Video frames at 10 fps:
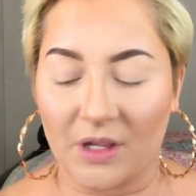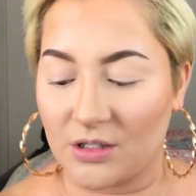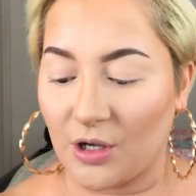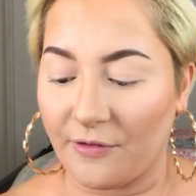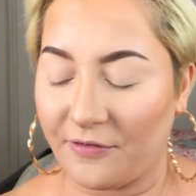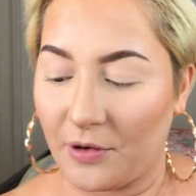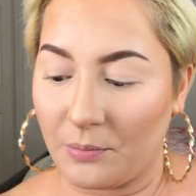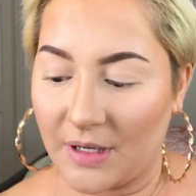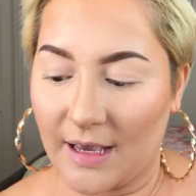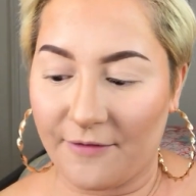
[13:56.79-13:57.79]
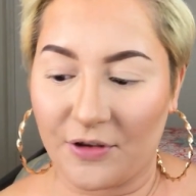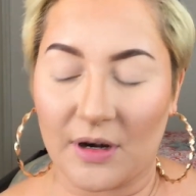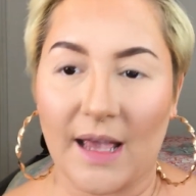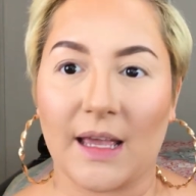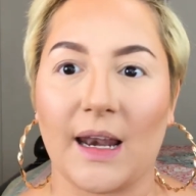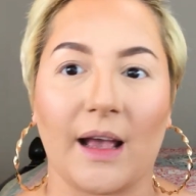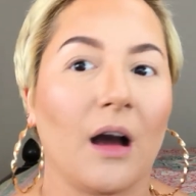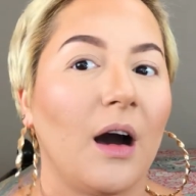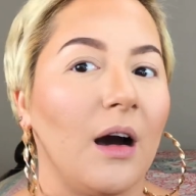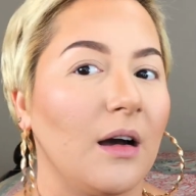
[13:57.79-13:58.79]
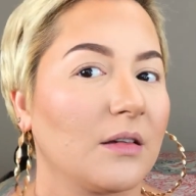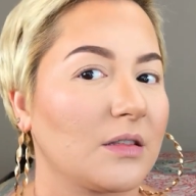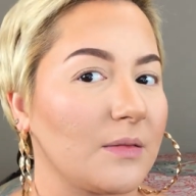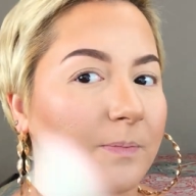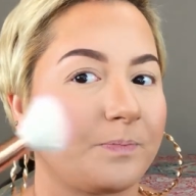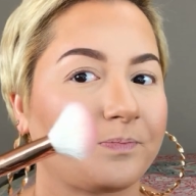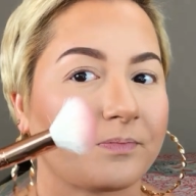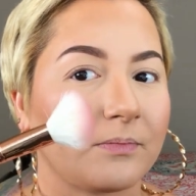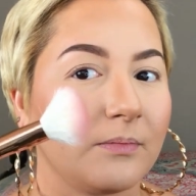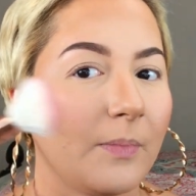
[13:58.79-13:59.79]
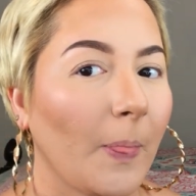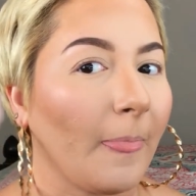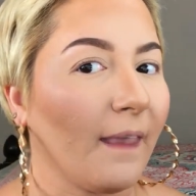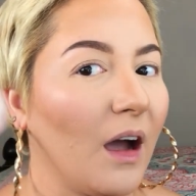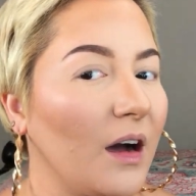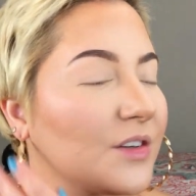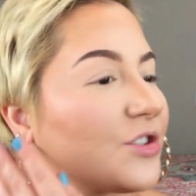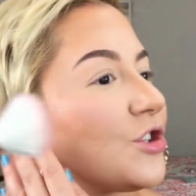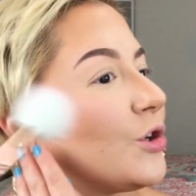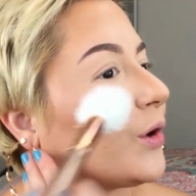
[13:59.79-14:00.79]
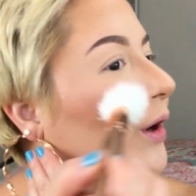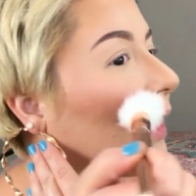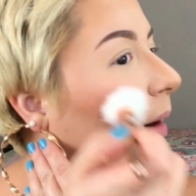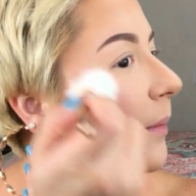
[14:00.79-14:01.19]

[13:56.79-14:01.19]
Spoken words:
So for me, I feel like it like hugs your